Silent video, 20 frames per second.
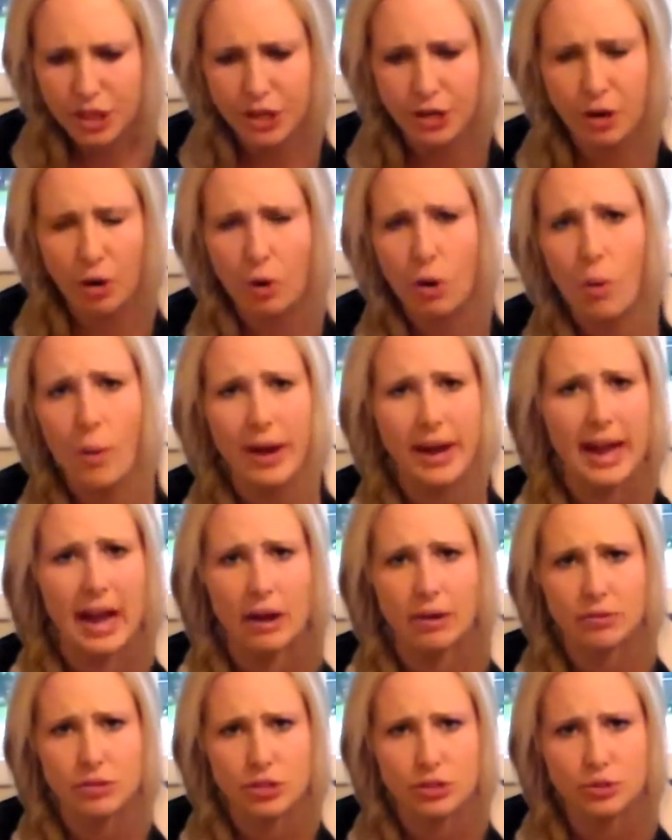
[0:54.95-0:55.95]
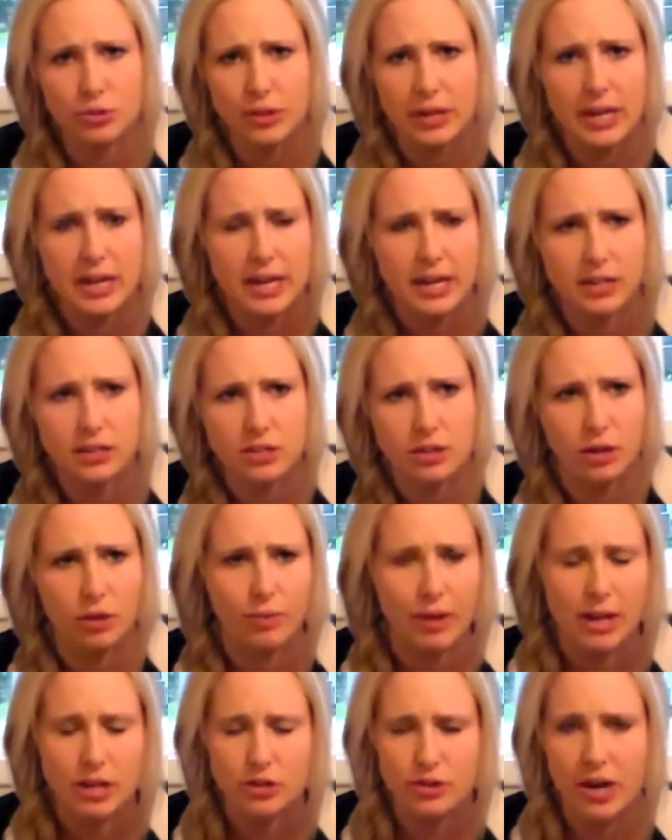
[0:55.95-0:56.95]
you know, going out to eat
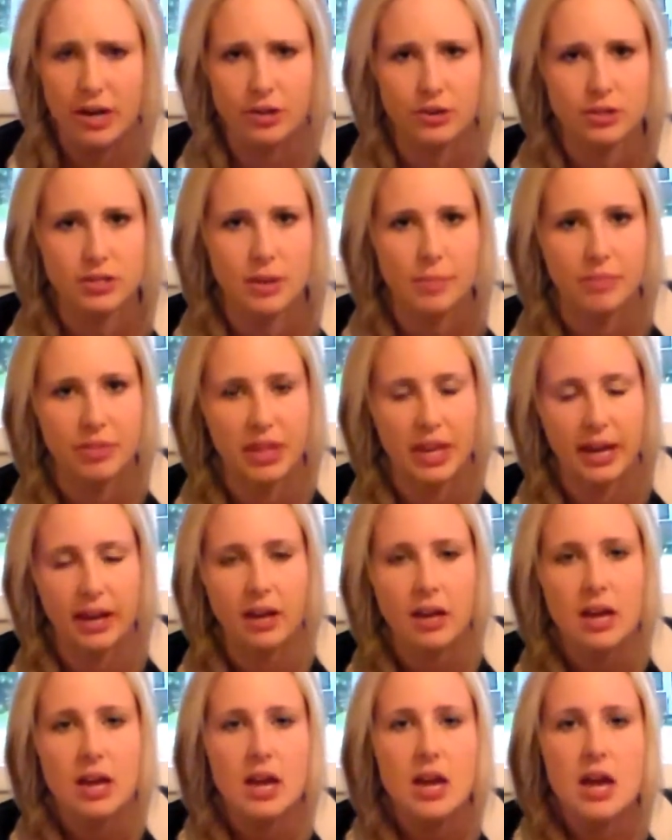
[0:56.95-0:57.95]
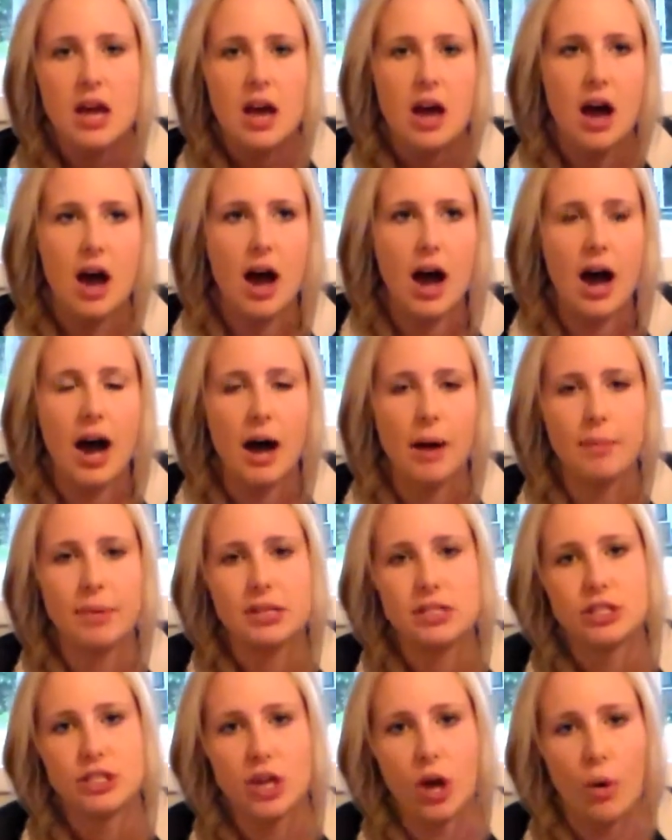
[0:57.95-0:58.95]
or a restaurant or something.
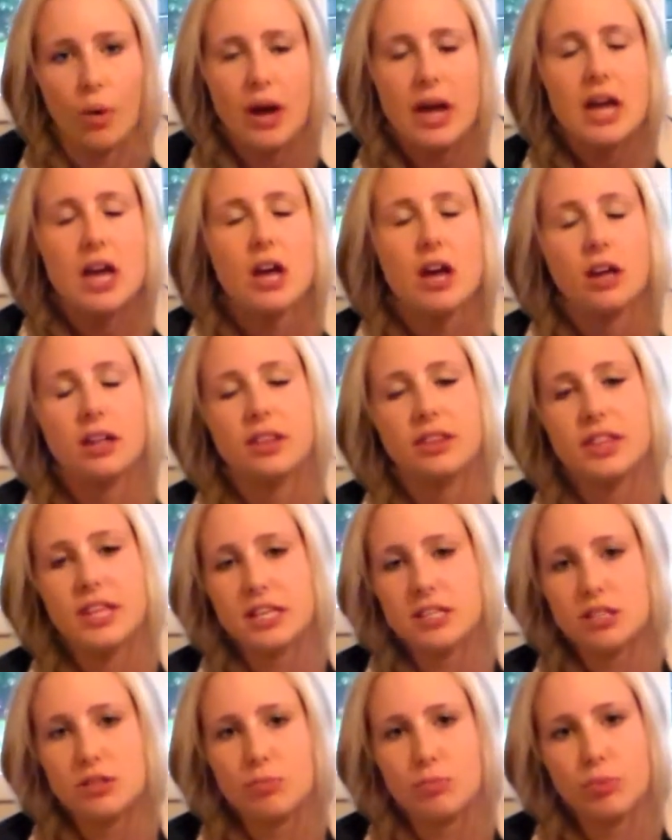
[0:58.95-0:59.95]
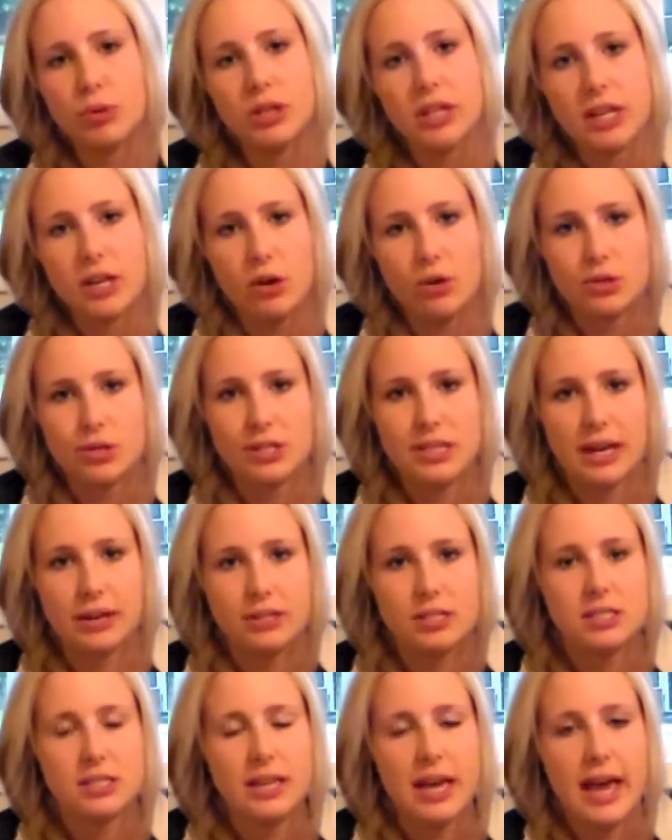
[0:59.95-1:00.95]
So this really goes
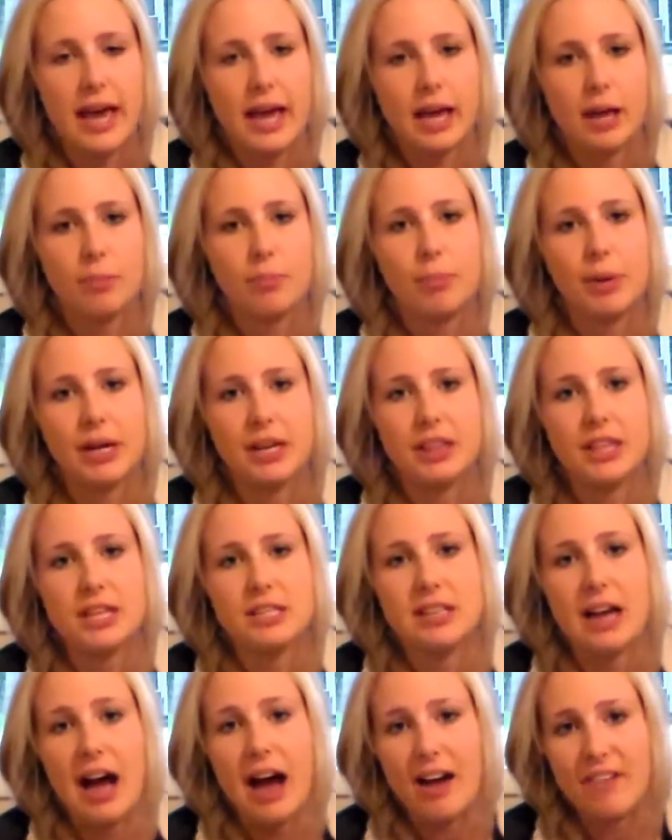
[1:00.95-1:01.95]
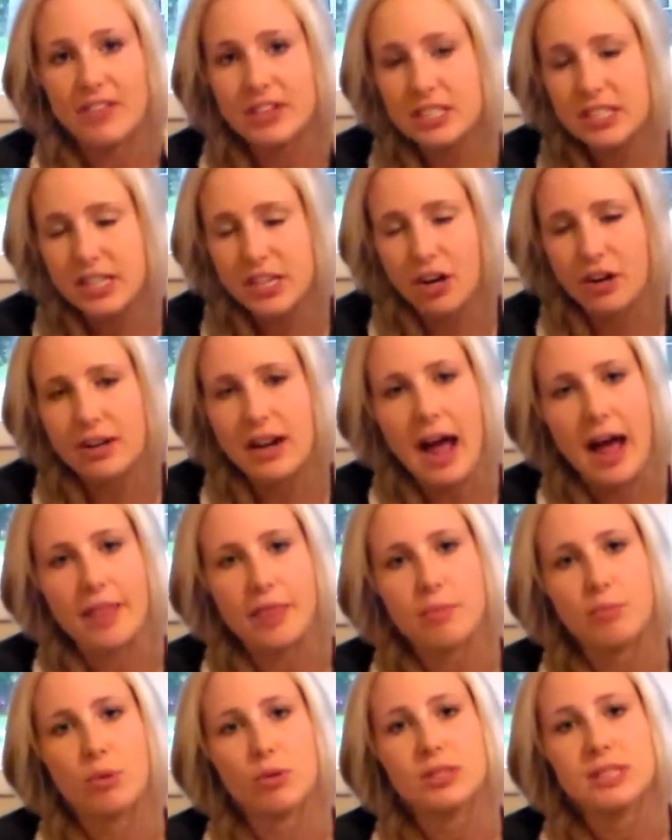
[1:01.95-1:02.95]
without saying, but these obviously are
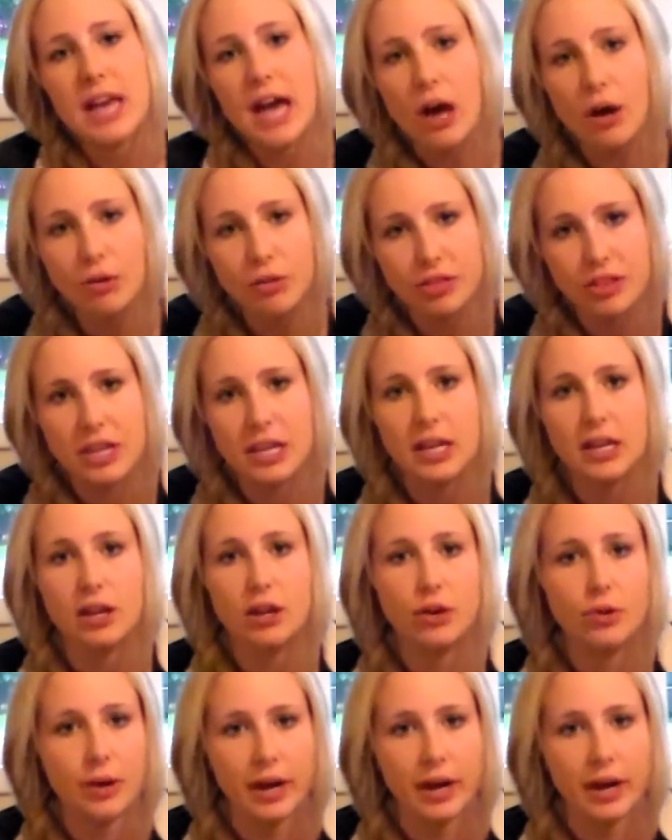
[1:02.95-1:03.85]
not the most healthy,